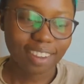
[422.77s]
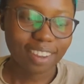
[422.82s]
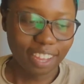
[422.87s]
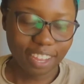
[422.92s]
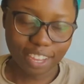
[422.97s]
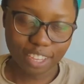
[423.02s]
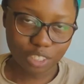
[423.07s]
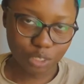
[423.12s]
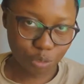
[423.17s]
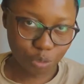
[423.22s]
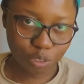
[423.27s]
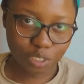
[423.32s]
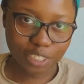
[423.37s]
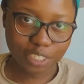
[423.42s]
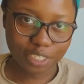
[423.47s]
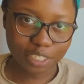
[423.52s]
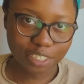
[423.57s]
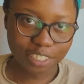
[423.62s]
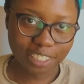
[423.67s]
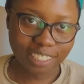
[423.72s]
It's really
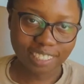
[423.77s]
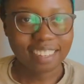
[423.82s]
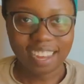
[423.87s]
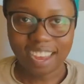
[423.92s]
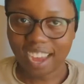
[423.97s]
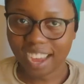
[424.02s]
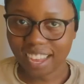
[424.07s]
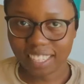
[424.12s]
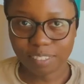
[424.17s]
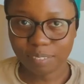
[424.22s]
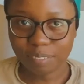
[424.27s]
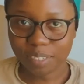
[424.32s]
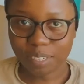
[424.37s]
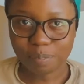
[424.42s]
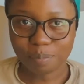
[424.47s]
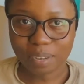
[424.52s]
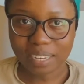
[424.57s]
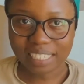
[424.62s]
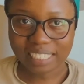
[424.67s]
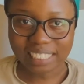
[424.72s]
good. Highly
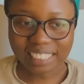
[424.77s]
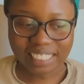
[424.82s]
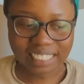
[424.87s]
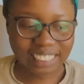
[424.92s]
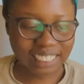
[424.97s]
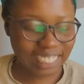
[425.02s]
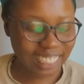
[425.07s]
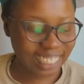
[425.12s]
recommend it.